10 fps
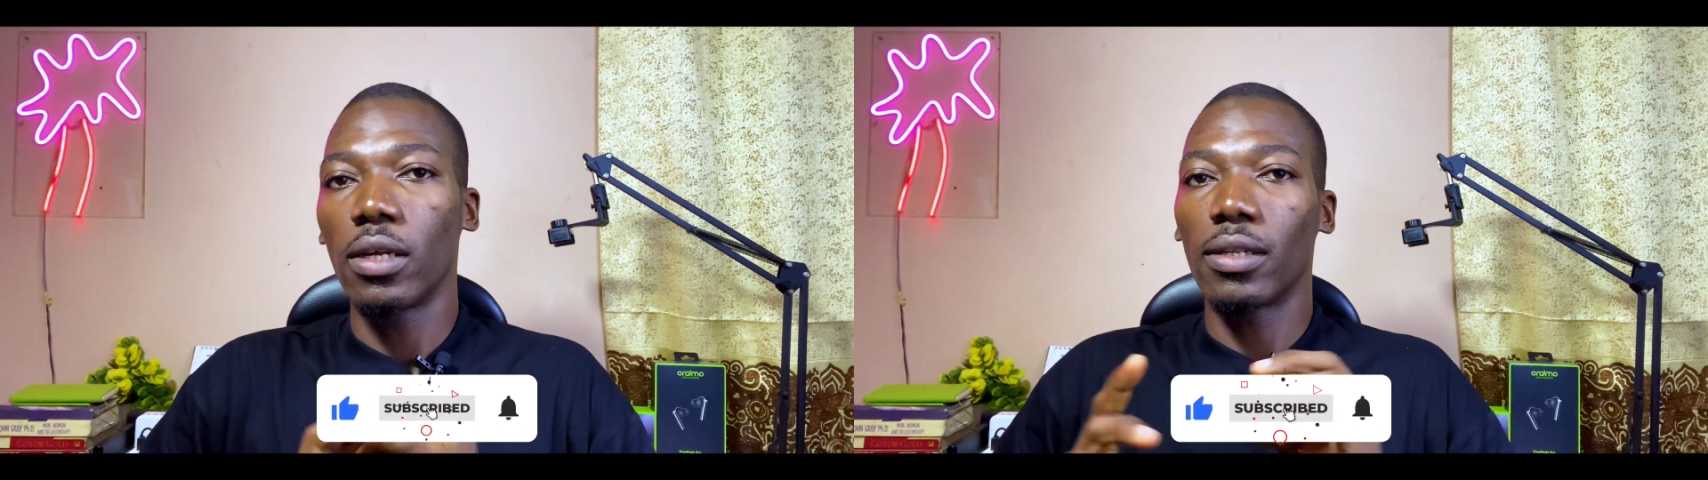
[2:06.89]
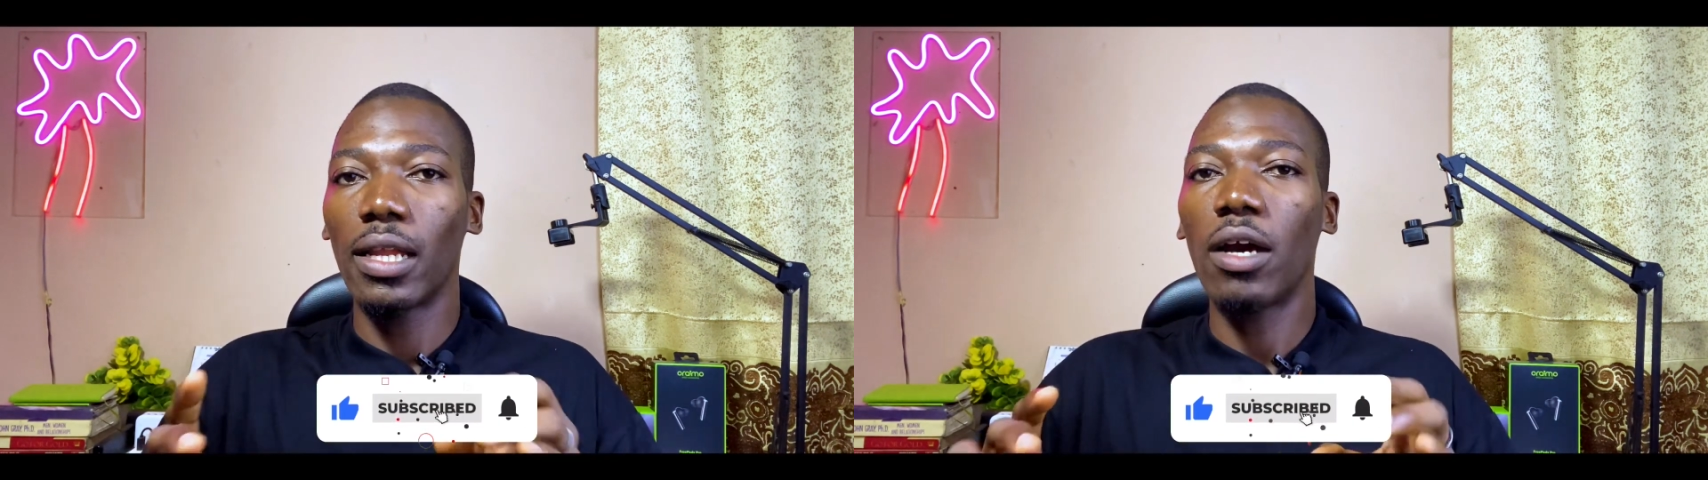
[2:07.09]

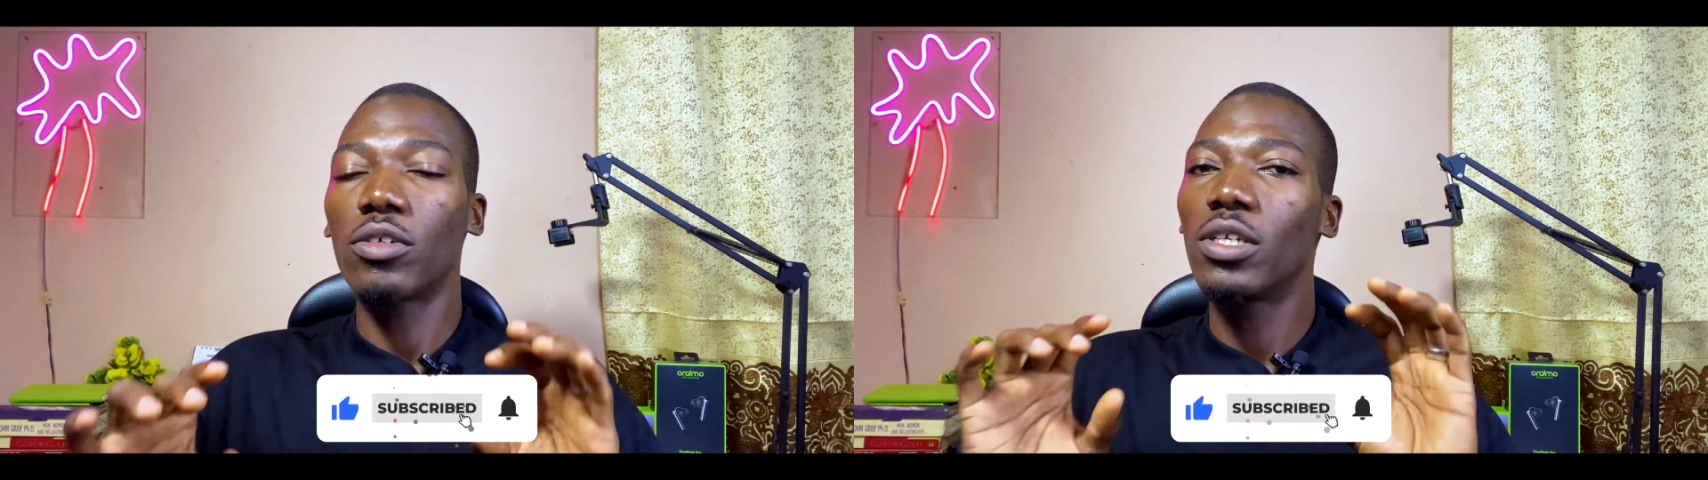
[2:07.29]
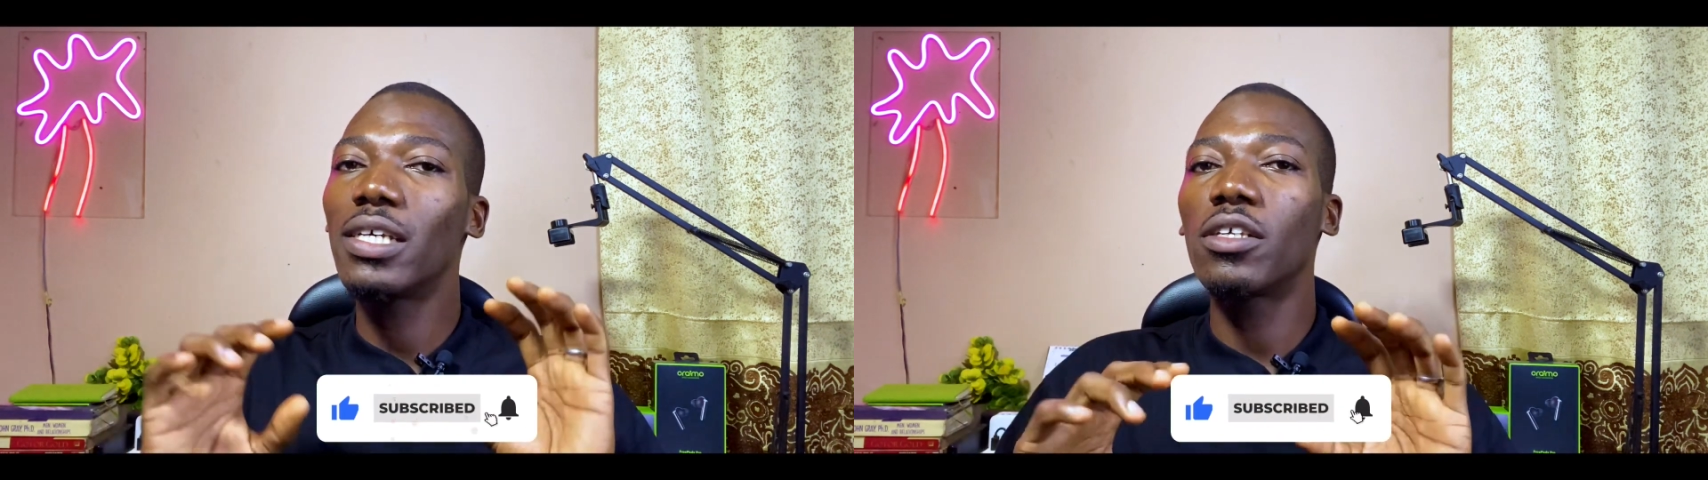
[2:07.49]
Now
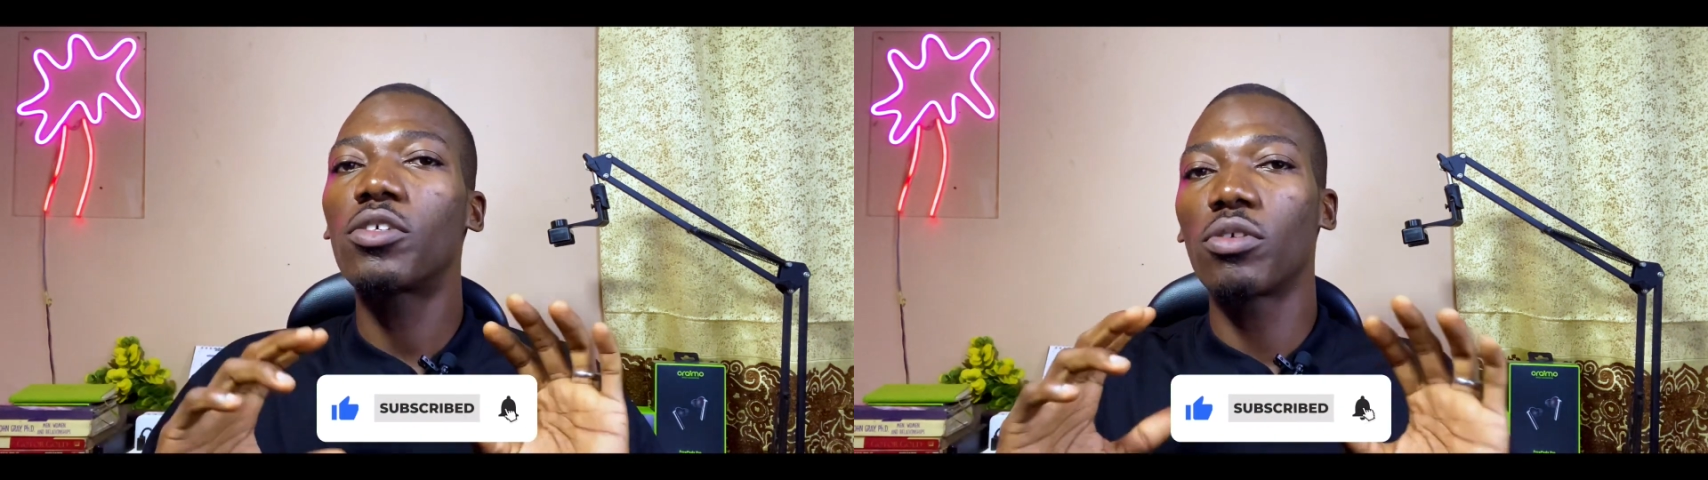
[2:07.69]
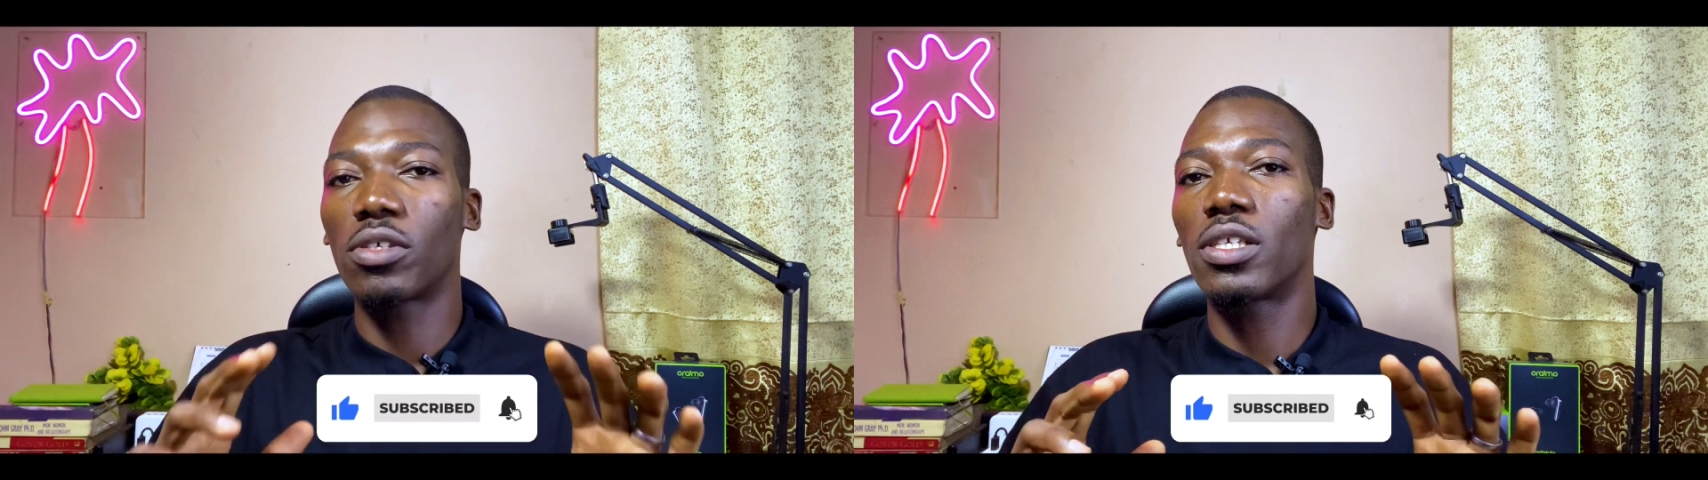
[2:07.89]
you need this
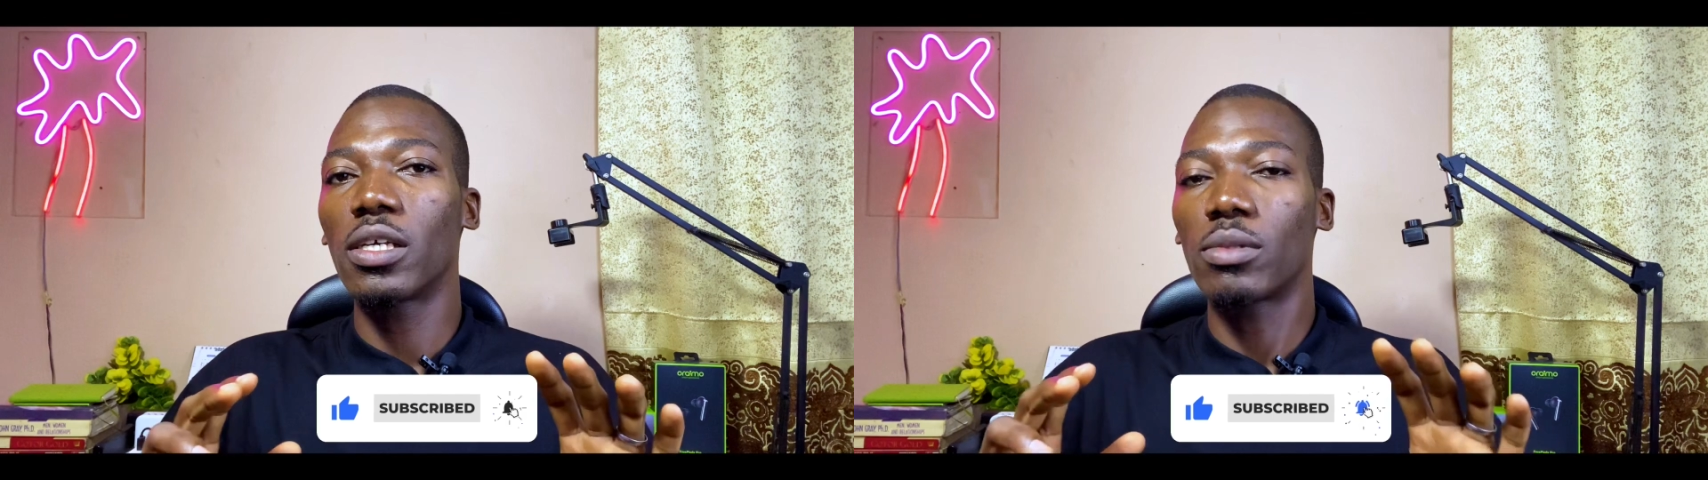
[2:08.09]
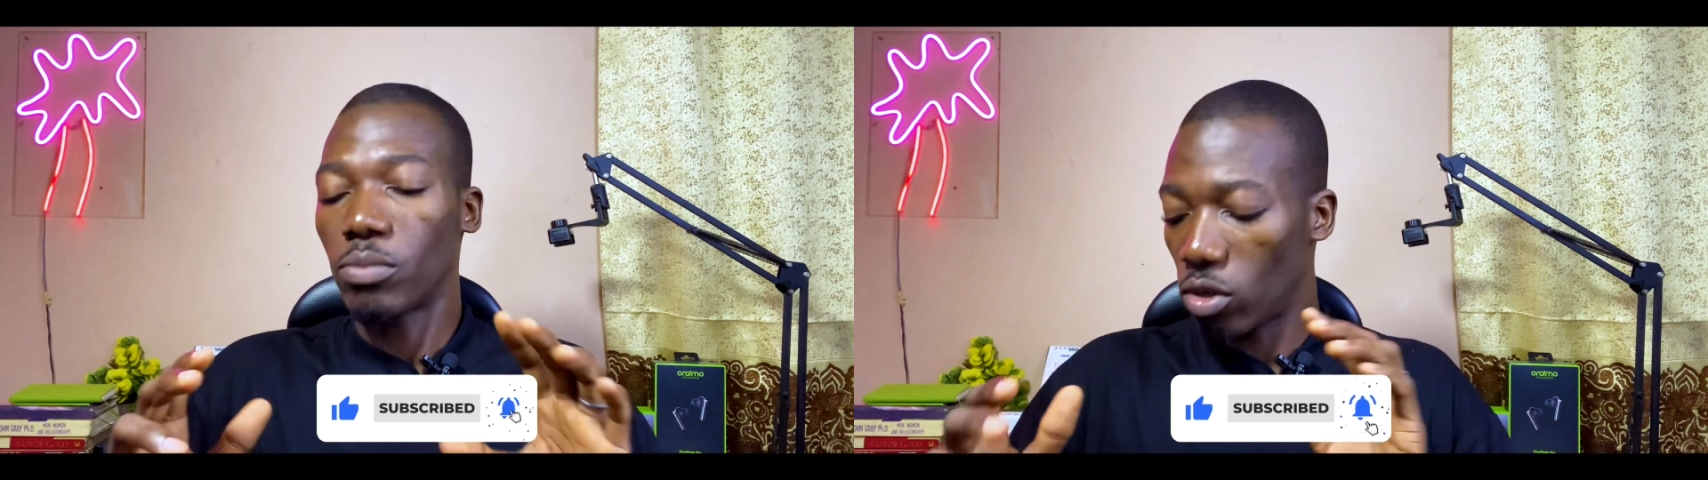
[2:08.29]

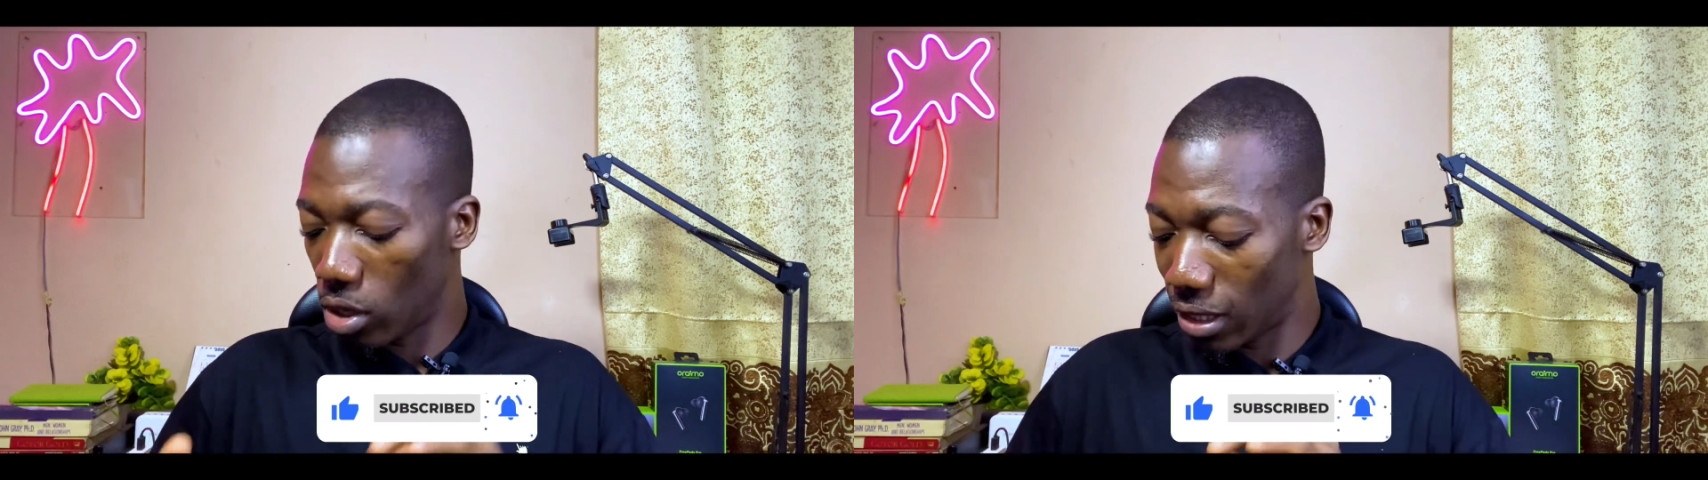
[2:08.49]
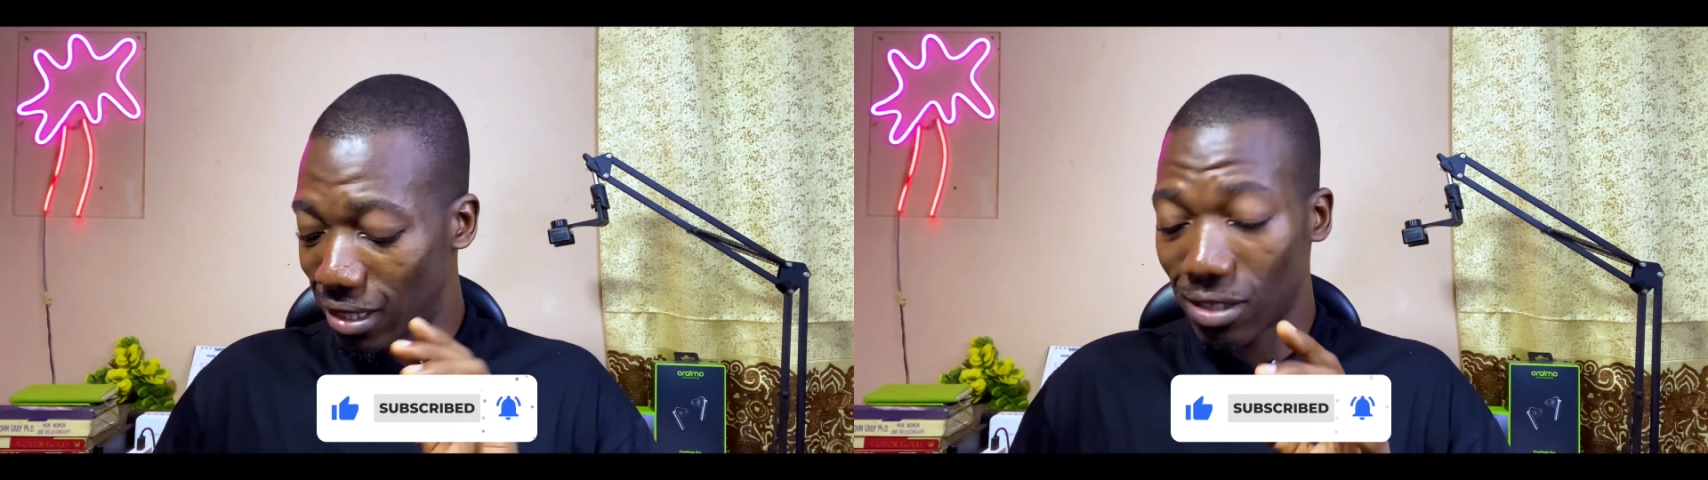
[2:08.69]
receipt
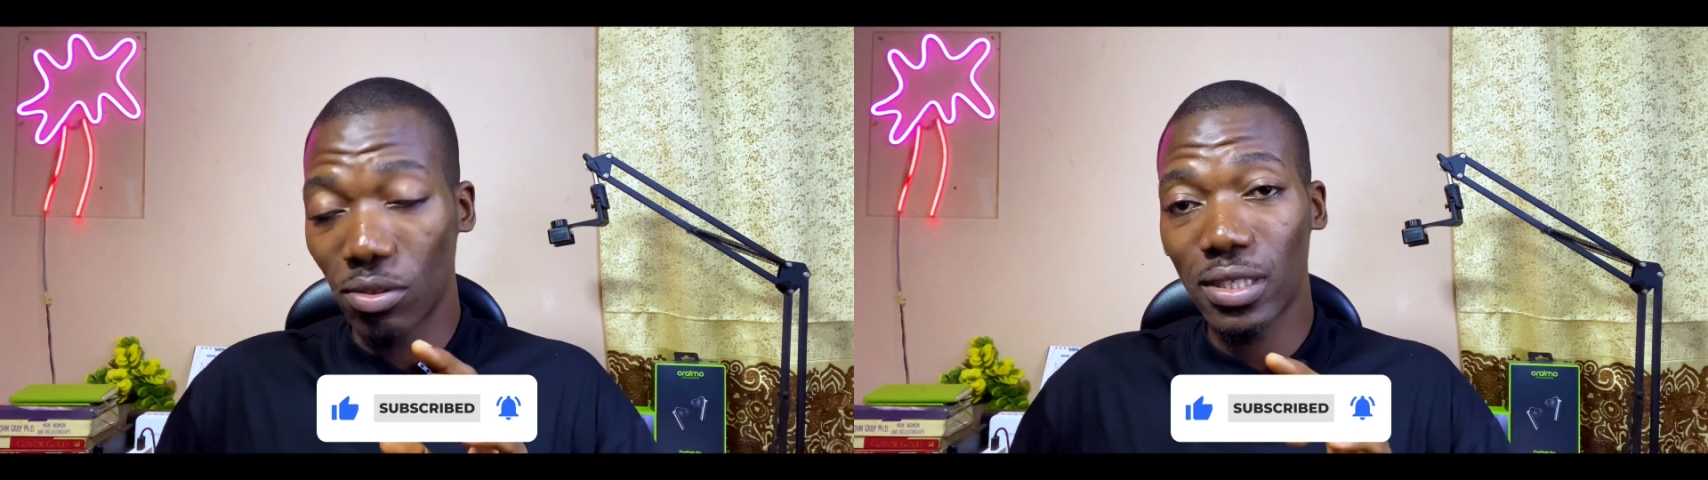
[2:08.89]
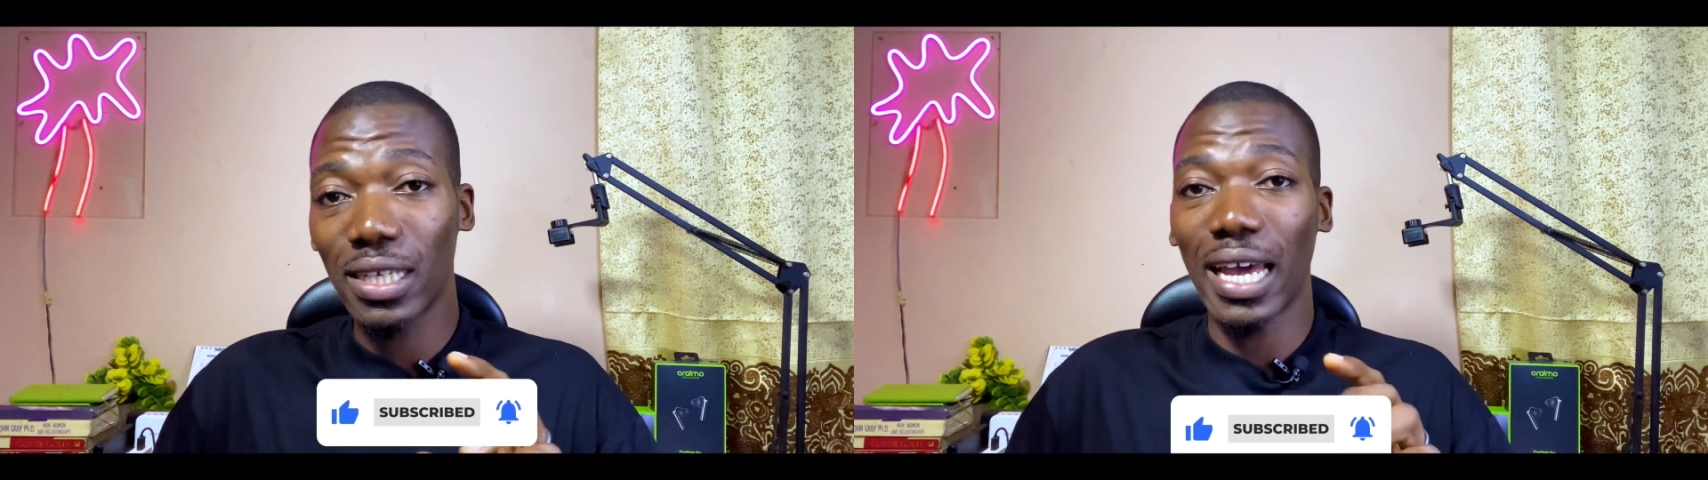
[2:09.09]
because it is written